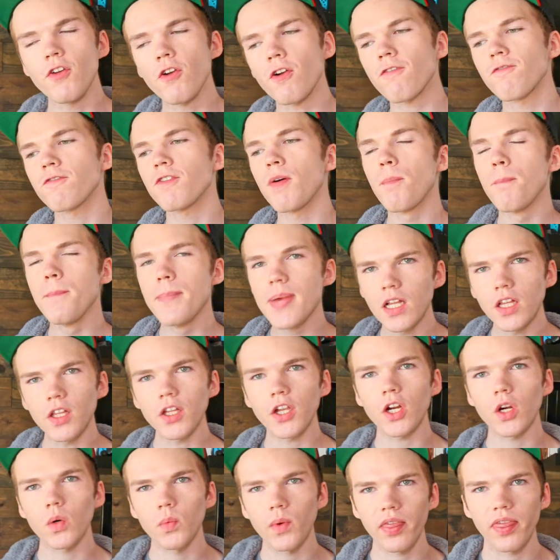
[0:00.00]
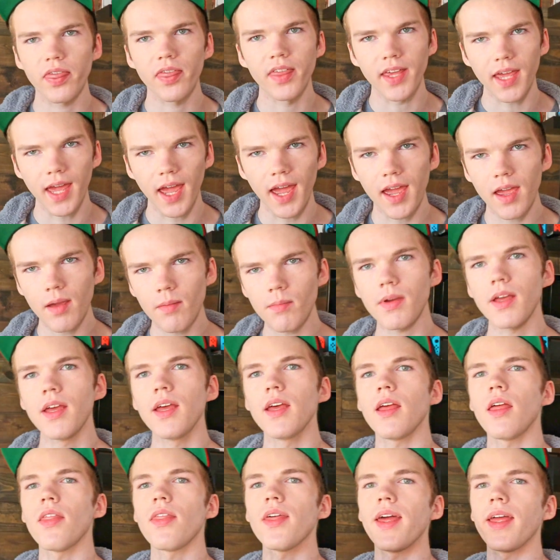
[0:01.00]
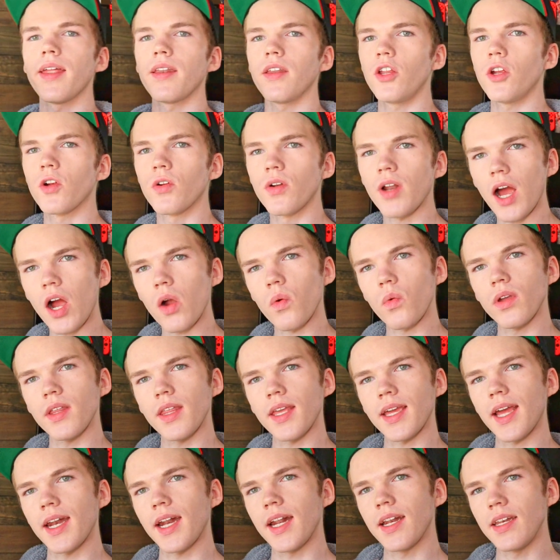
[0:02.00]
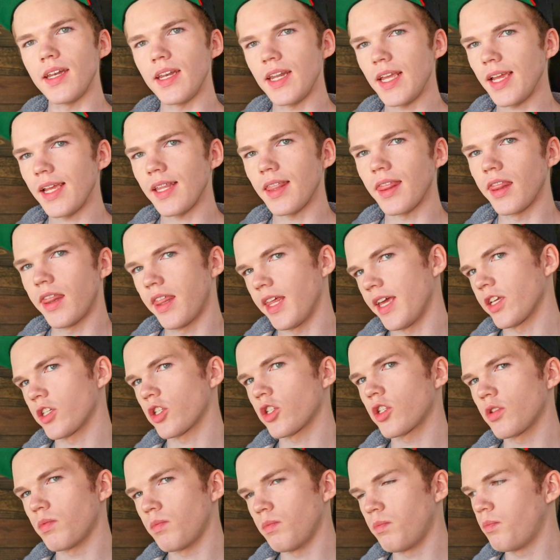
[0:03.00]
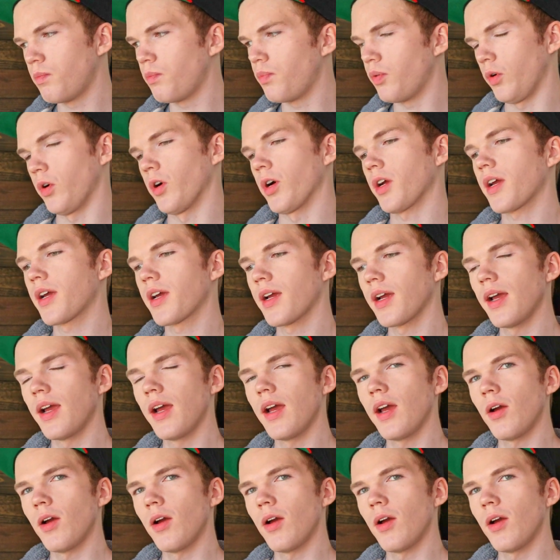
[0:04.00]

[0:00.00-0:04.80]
you're familiar with the game, then you're not really gonna need this book.